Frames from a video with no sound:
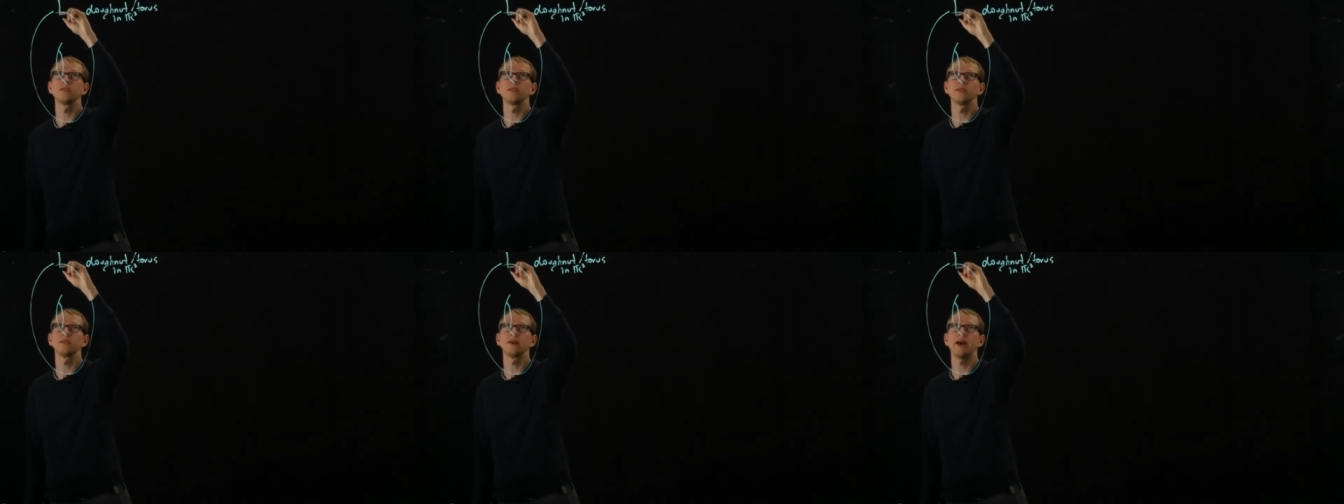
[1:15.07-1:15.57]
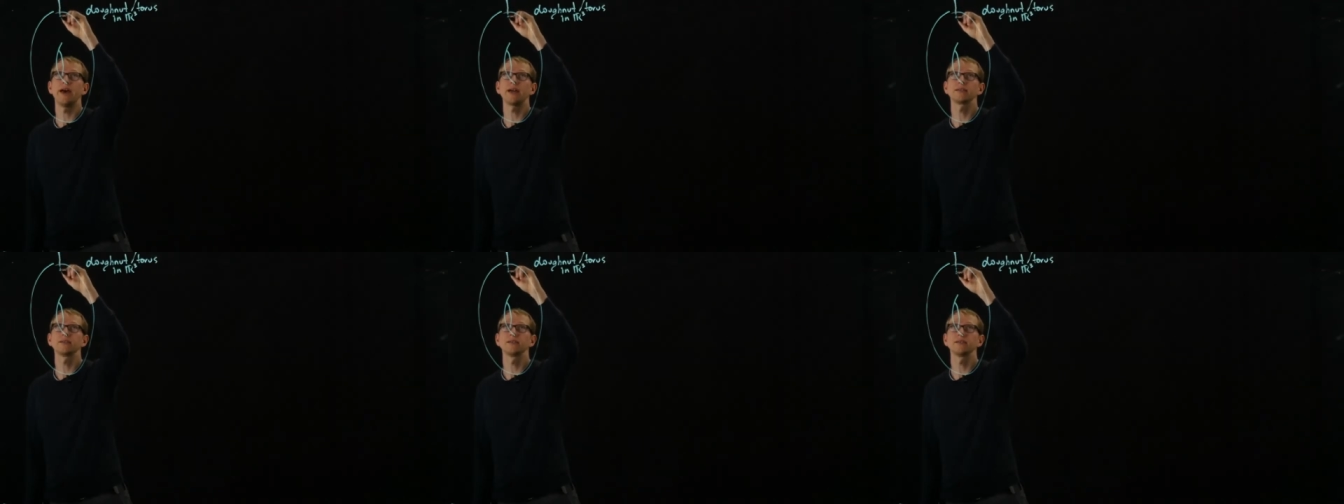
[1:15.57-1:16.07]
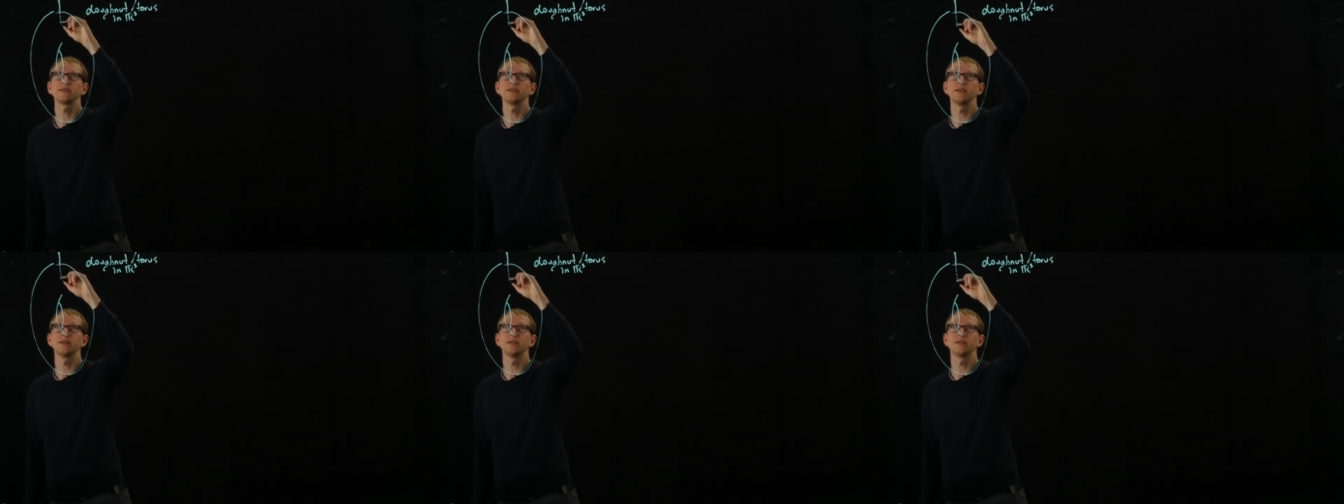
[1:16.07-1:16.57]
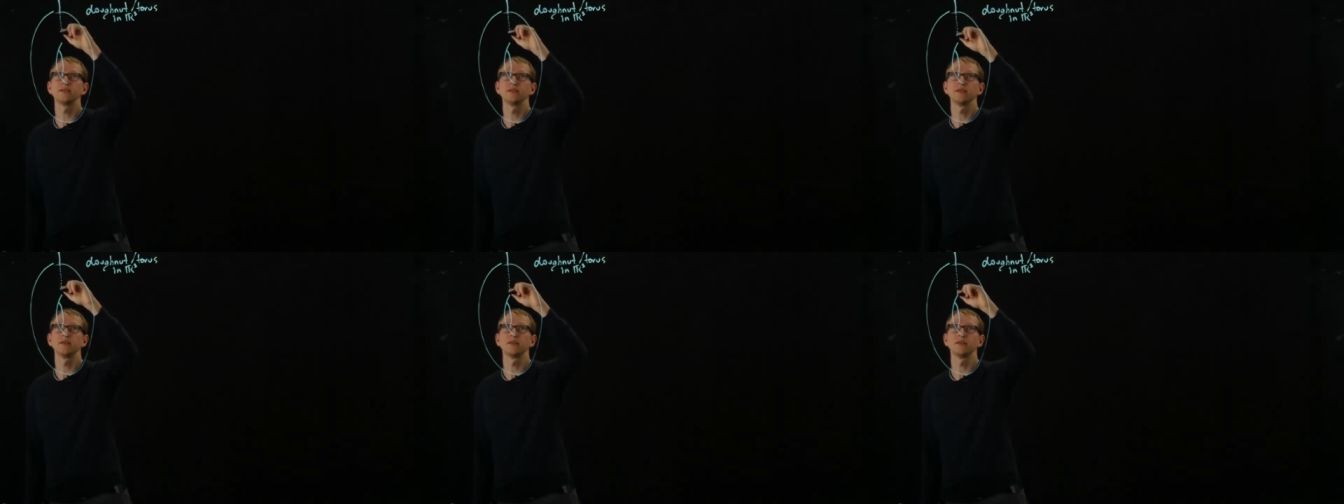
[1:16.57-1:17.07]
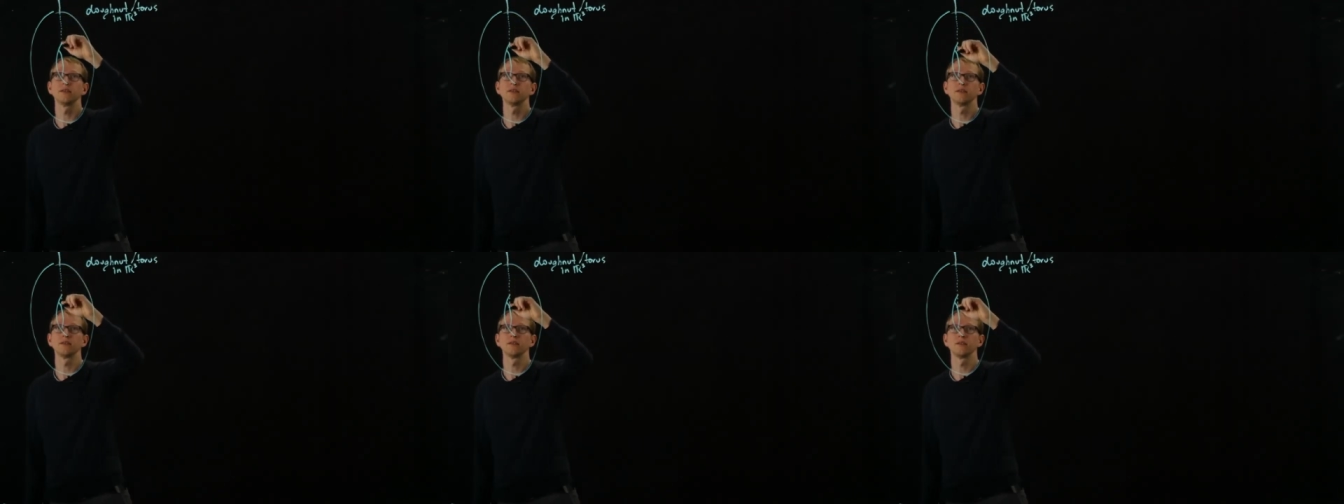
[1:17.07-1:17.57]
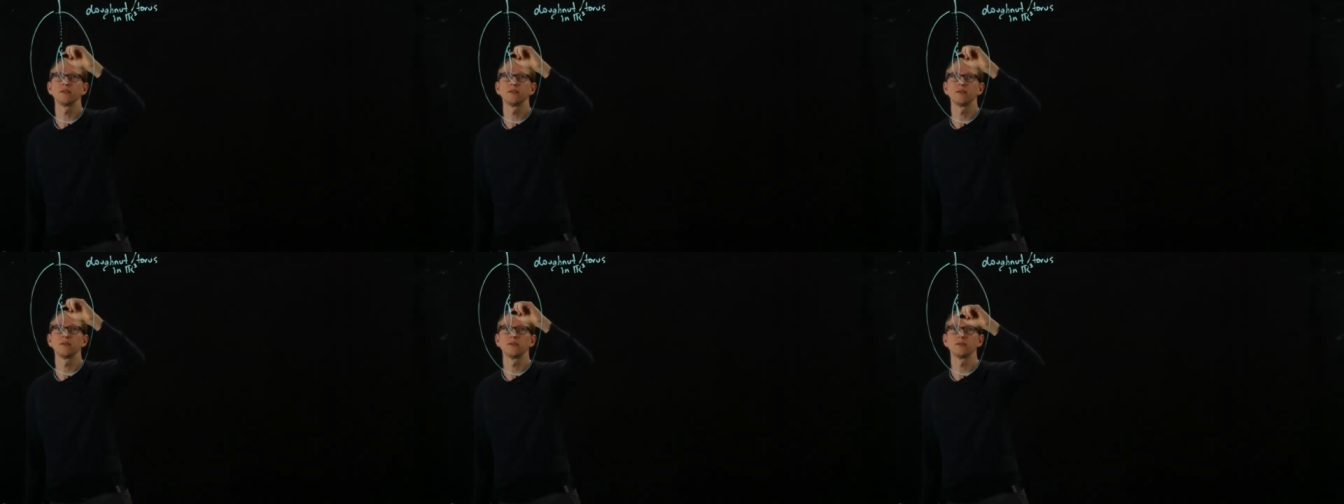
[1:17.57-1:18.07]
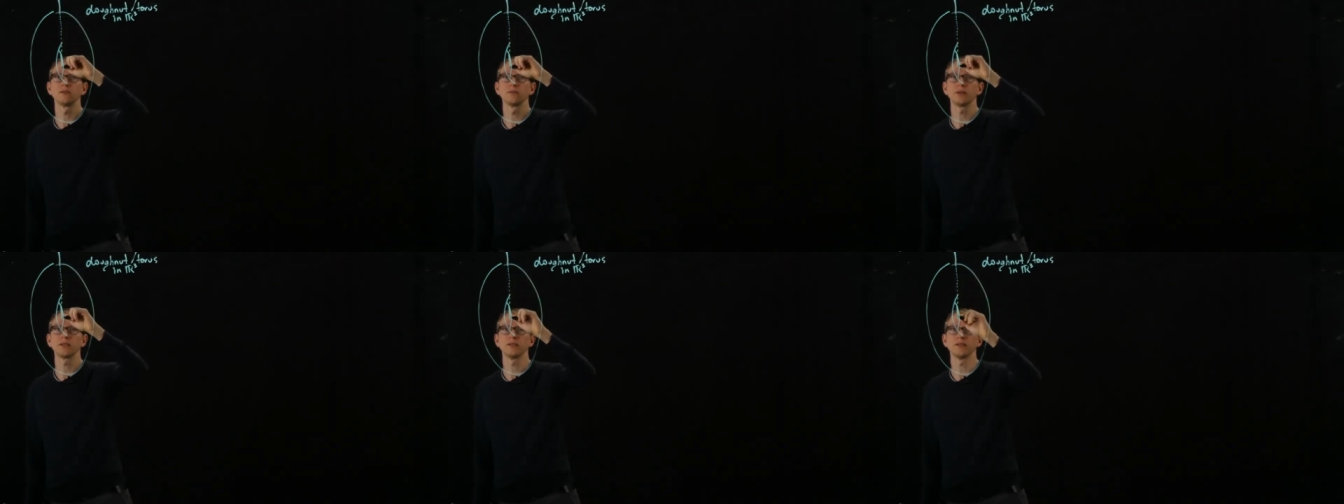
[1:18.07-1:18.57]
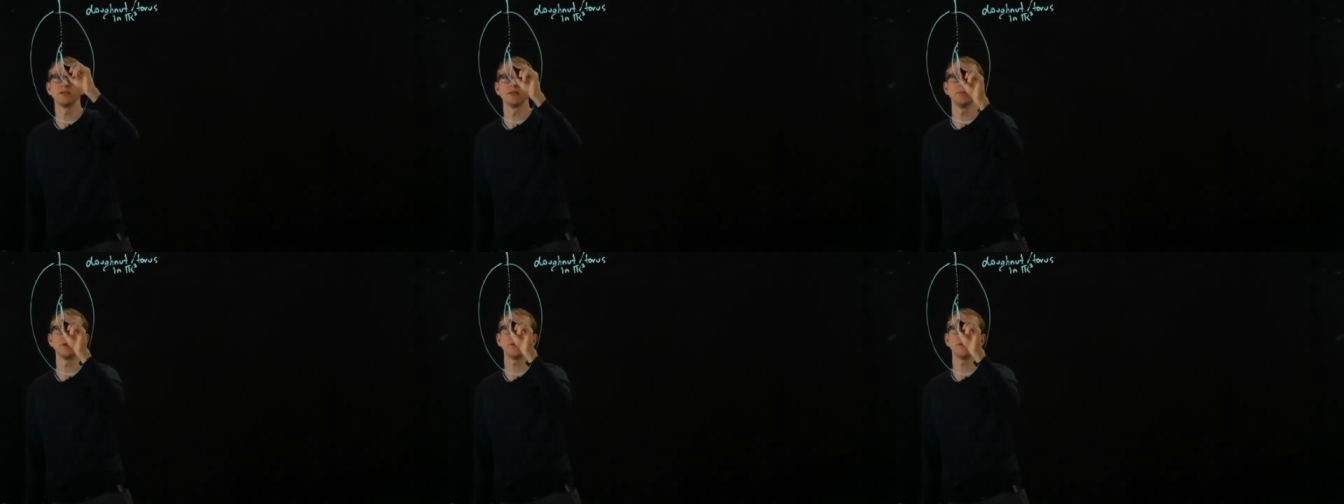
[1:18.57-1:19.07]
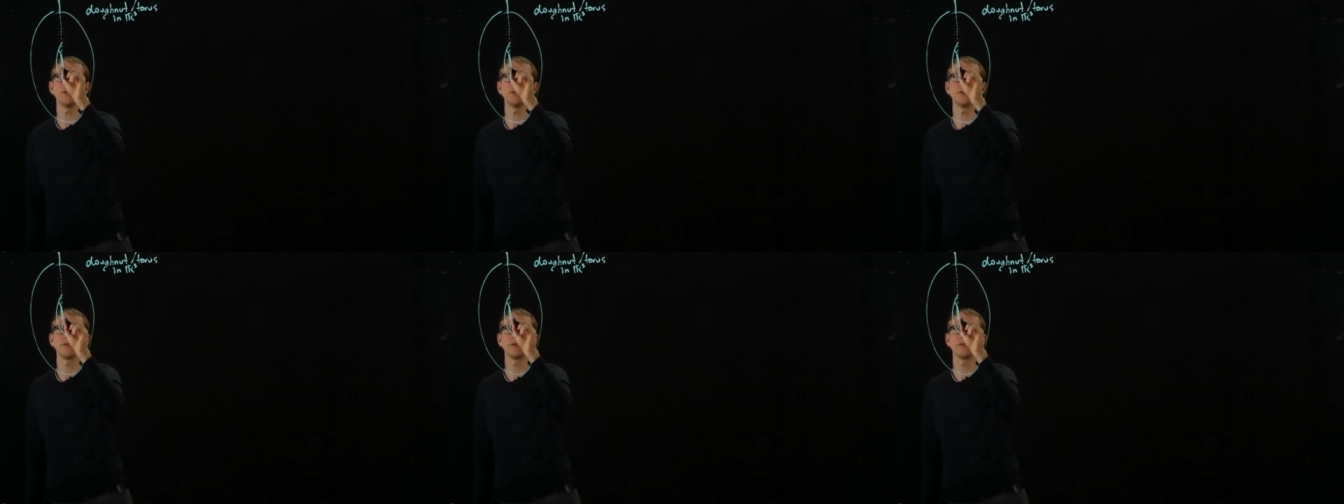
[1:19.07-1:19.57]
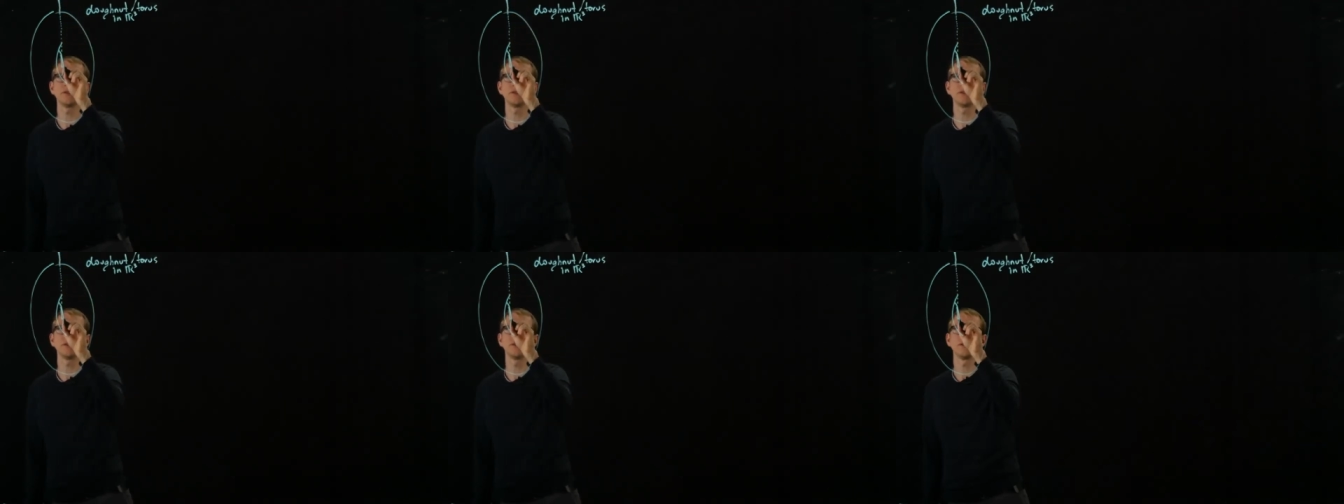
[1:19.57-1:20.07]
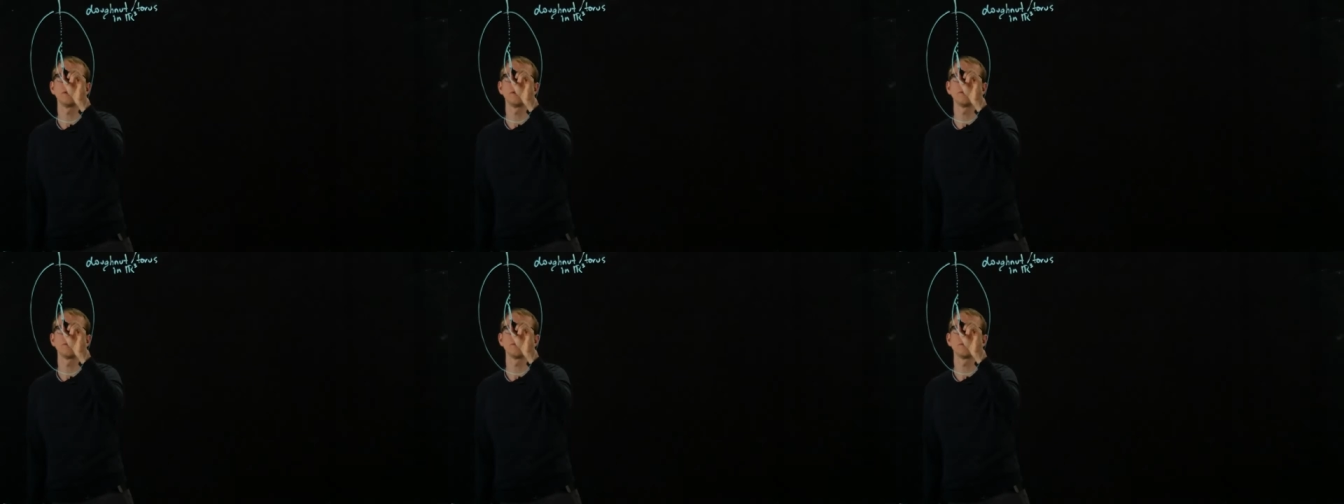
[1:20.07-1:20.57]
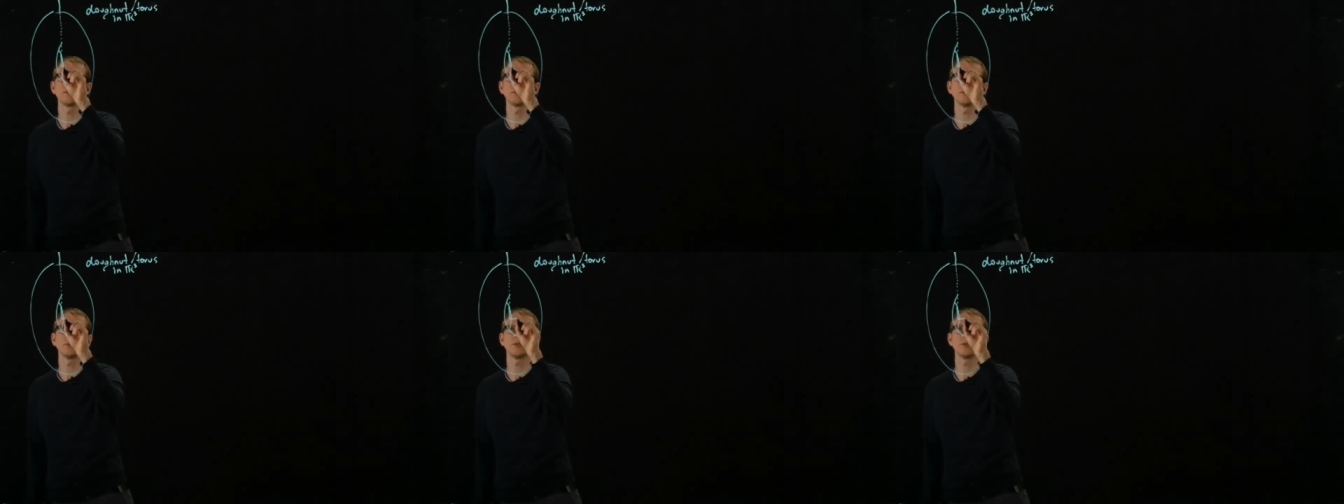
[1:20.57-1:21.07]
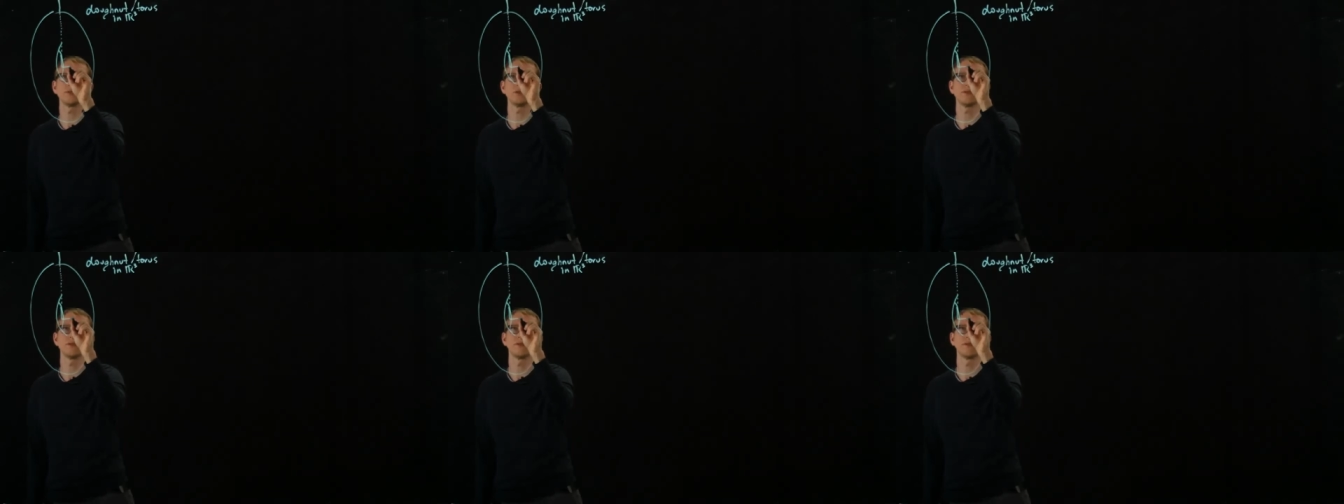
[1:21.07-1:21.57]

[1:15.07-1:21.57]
the axis is directly in the middle for simplicity.